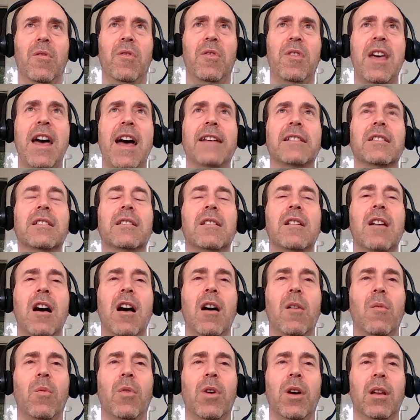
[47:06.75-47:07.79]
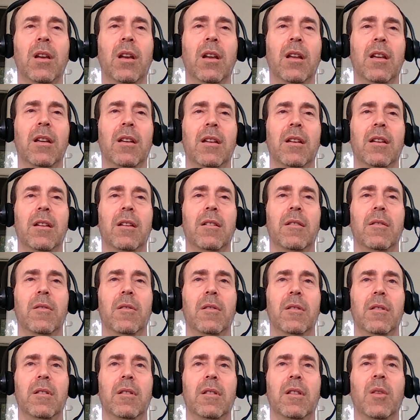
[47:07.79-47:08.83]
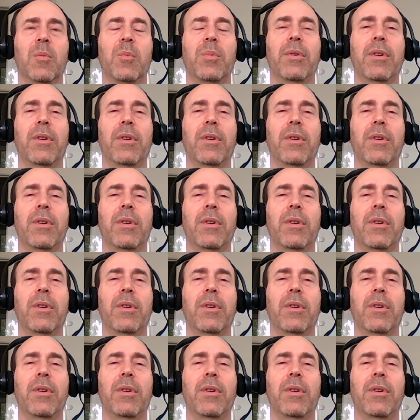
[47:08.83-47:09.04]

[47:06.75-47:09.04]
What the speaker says: that's not what the